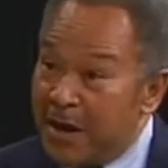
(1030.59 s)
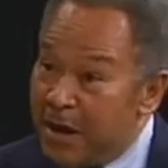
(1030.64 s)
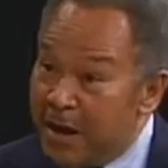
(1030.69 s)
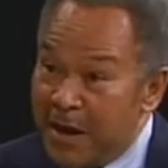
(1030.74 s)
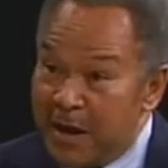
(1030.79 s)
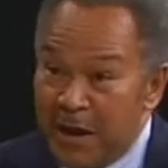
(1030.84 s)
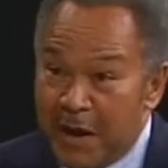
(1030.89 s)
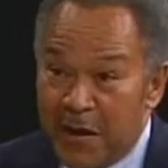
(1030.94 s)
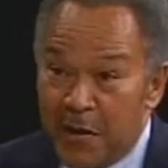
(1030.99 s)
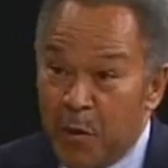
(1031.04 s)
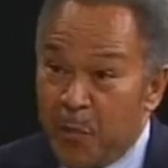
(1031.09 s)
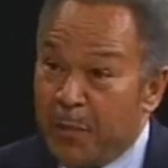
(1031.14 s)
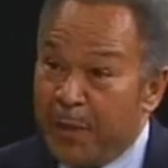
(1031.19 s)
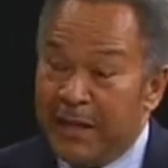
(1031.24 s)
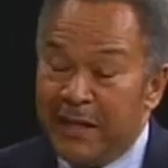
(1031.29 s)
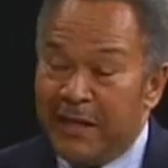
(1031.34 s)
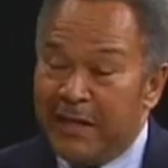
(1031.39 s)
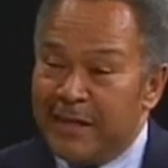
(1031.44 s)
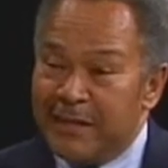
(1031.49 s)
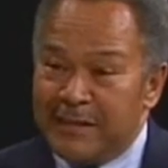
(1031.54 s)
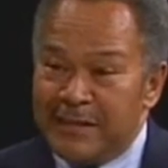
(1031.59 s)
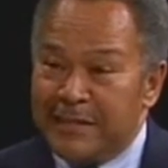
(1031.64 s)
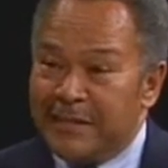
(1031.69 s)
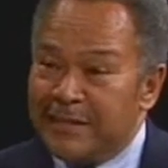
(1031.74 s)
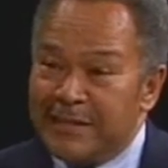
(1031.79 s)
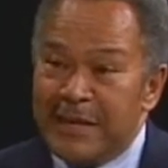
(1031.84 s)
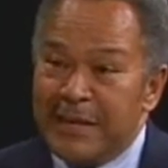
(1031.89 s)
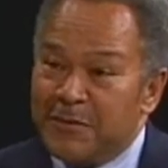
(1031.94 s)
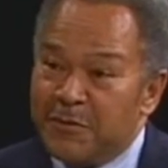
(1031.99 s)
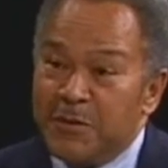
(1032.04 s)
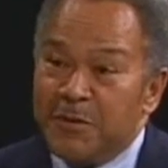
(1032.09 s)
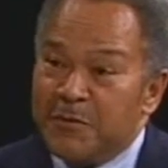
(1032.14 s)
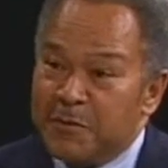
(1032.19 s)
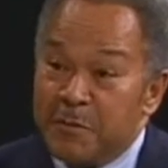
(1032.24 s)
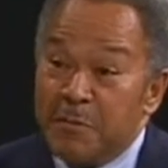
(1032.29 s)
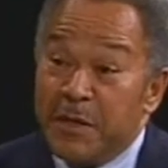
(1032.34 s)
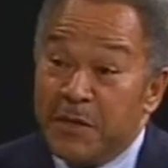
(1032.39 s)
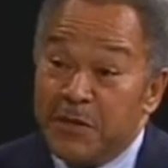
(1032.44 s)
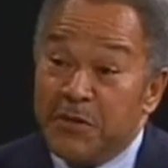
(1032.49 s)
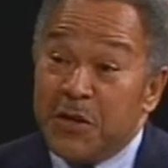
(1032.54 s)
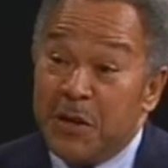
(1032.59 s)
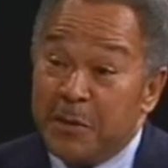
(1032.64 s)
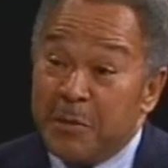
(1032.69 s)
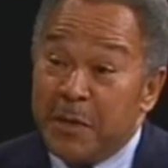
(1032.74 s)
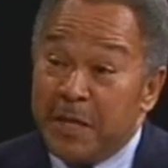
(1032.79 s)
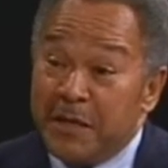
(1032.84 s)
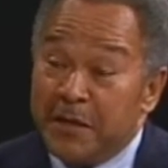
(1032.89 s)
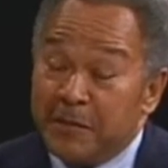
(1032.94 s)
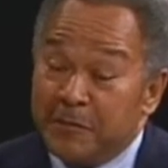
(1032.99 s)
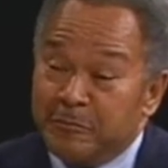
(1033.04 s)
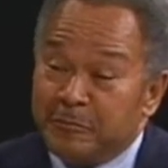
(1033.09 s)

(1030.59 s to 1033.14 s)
obedience, etc., from these young men.